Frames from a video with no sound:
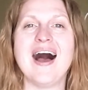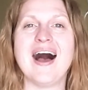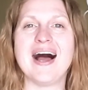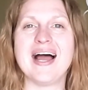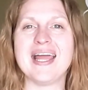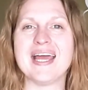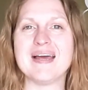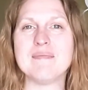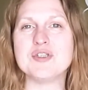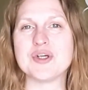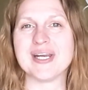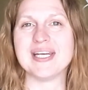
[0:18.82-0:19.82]
I
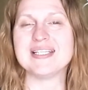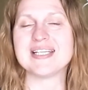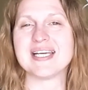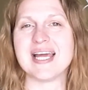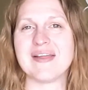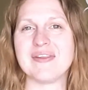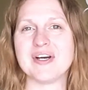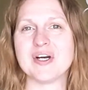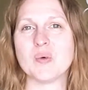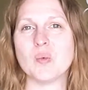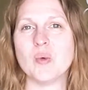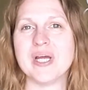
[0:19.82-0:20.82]
am joining
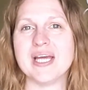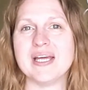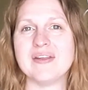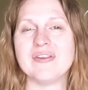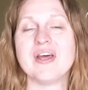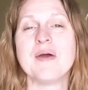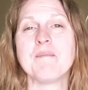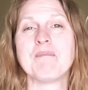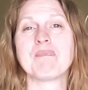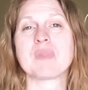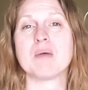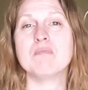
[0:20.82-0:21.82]
together with
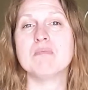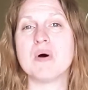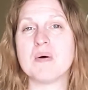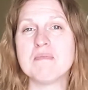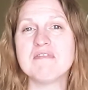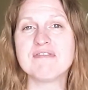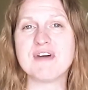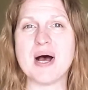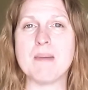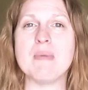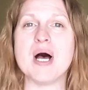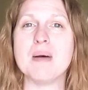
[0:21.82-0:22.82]
Mom
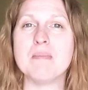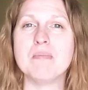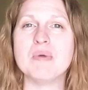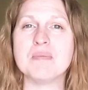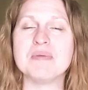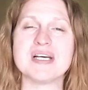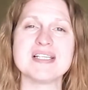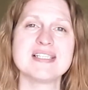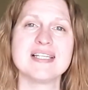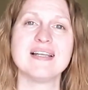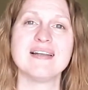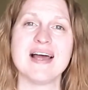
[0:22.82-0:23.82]
from
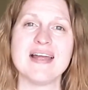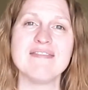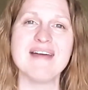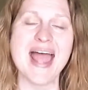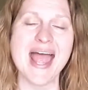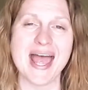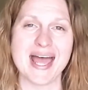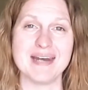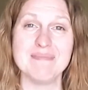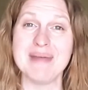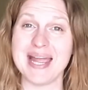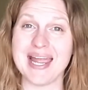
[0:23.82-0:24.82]
MomDas Life
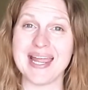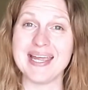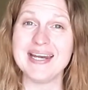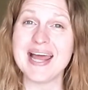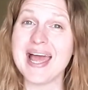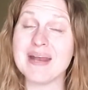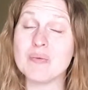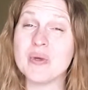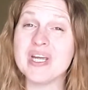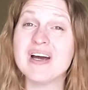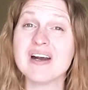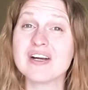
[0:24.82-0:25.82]
Handmade, and
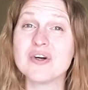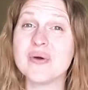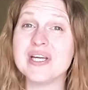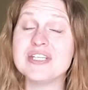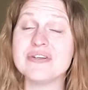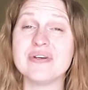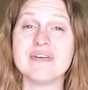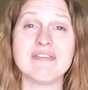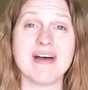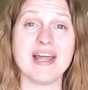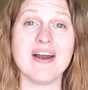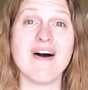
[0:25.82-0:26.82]
we are going to
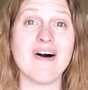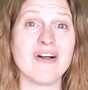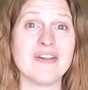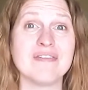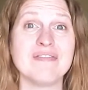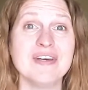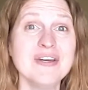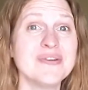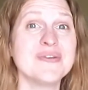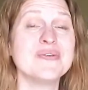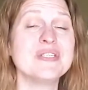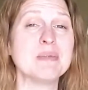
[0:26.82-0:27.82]
invite all of
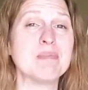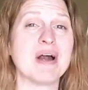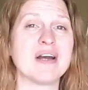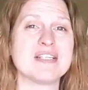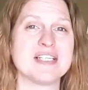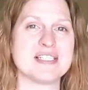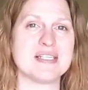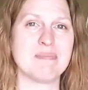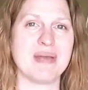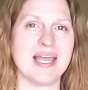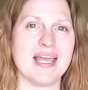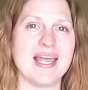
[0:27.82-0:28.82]
you to
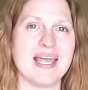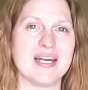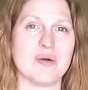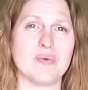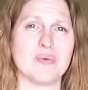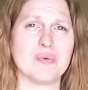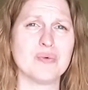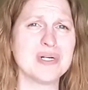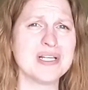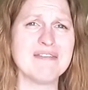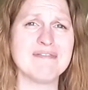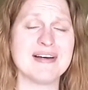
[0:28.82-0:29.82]
participate in a
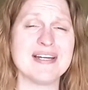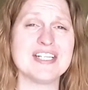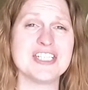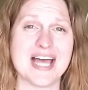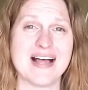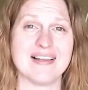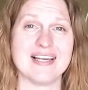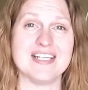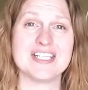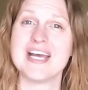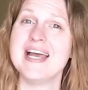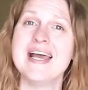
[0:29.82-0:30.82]
really fun
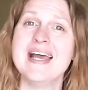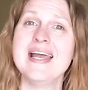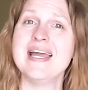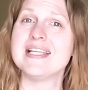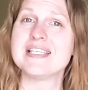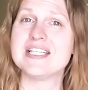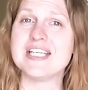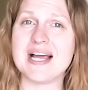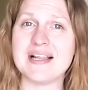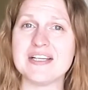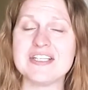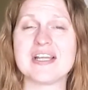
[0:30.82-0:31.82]
challenge. It's a
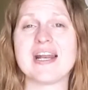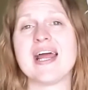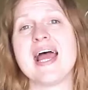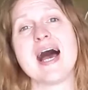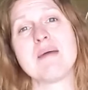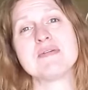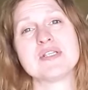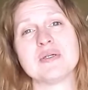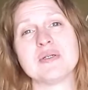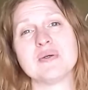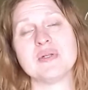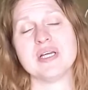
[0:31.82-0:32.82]
challenge that I
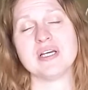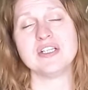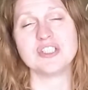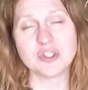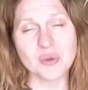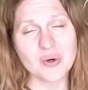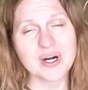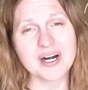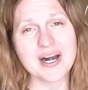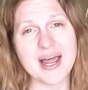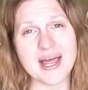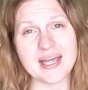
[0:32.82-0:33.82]
absolutely
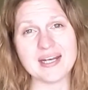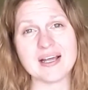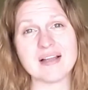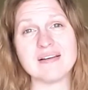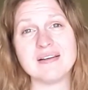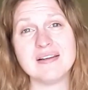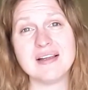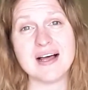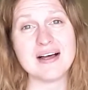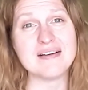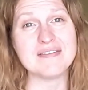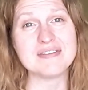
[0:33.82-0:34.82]
adore and
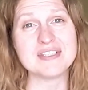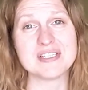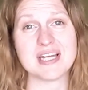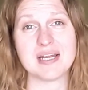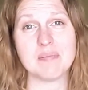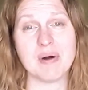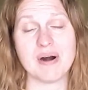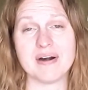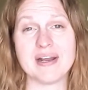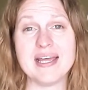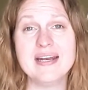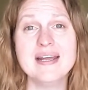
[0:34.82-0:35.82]
love to take
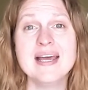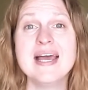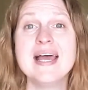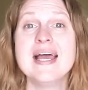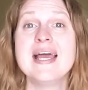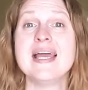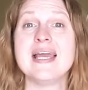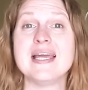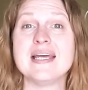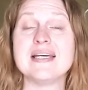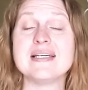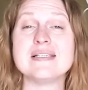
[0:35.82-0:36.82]
part in.
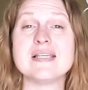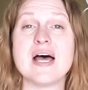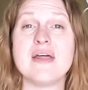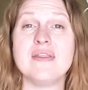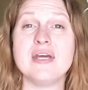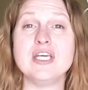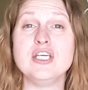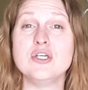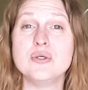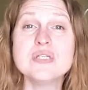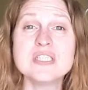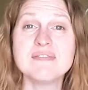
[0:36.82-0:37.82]
It is the
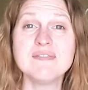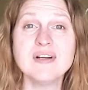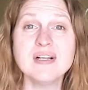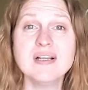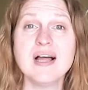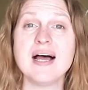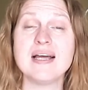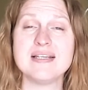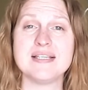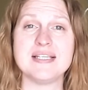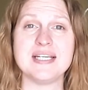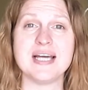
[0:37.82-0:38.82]
Useful
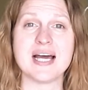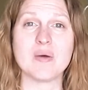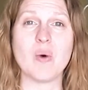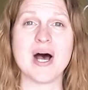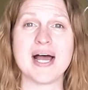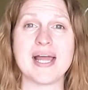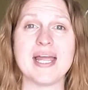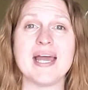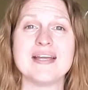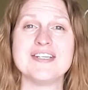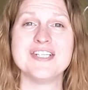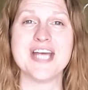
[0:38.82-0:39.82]
DIY
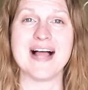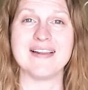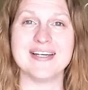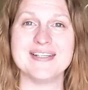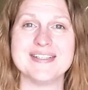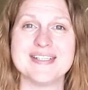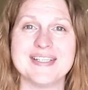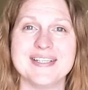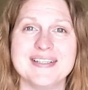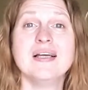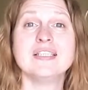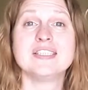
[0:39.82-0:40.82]
Challenge.
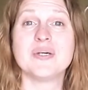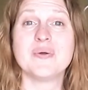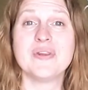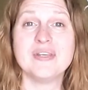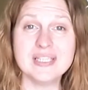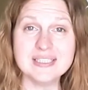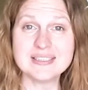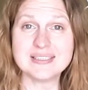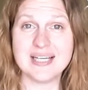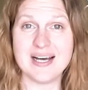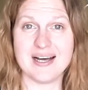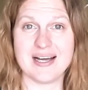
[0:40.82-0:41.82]
So this
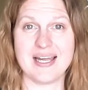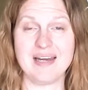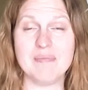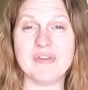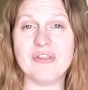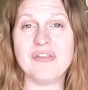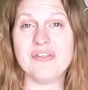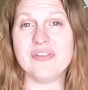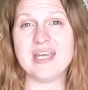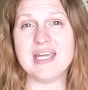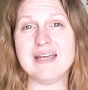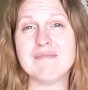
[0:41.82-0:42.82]
time, the
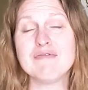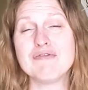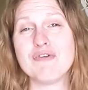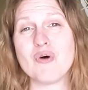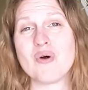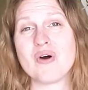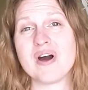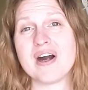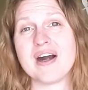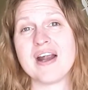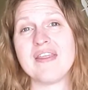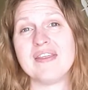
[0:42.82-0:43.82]
theme
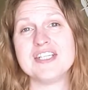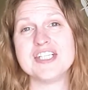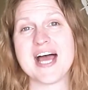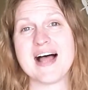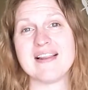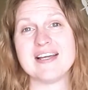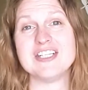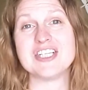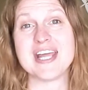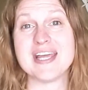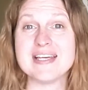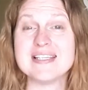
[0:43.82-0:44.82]
for the
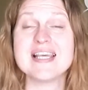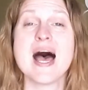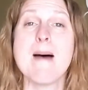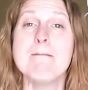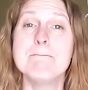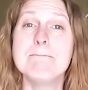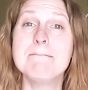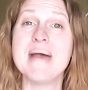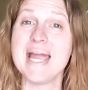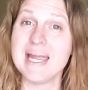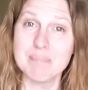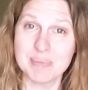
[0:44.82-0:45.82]
challenge is
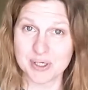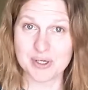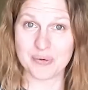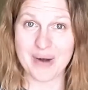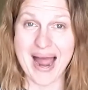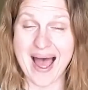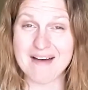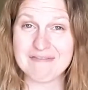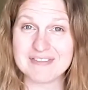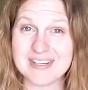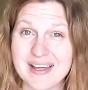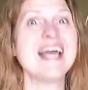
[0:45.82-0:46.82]
paper
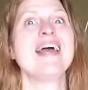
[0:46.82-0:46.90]
craft.